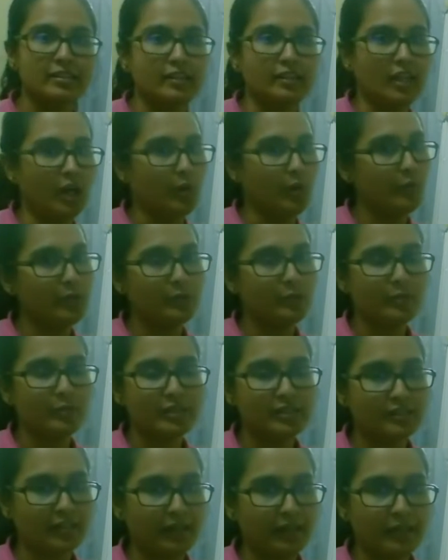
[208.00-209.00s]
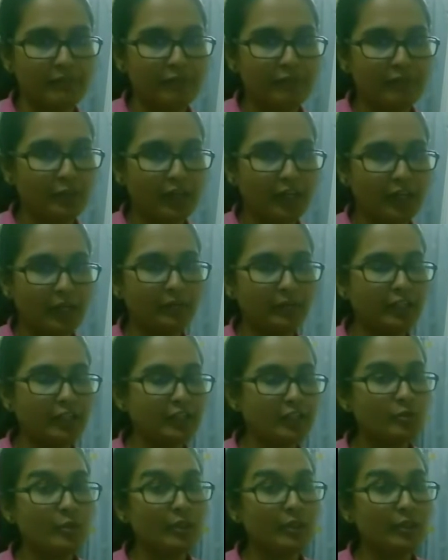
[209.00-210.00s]
now it was time for Emily
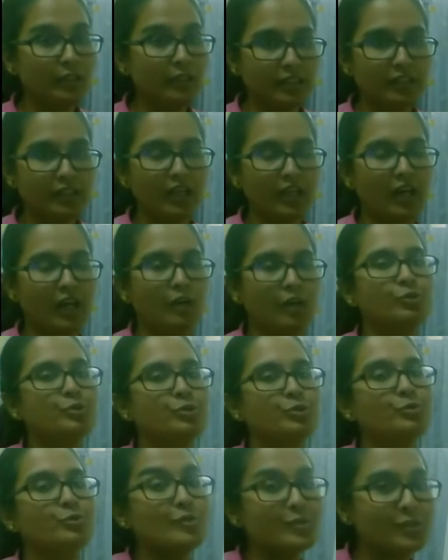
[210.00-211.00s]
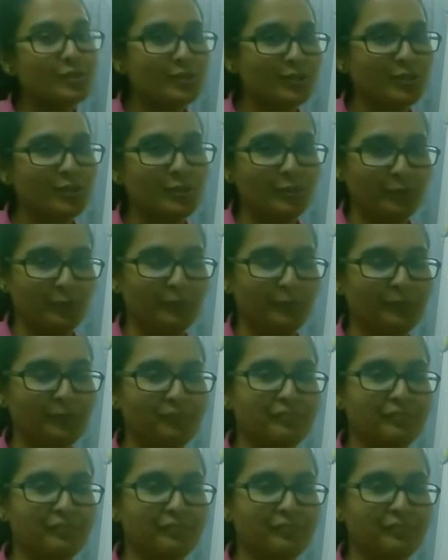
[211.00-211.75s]
to learn how to sew.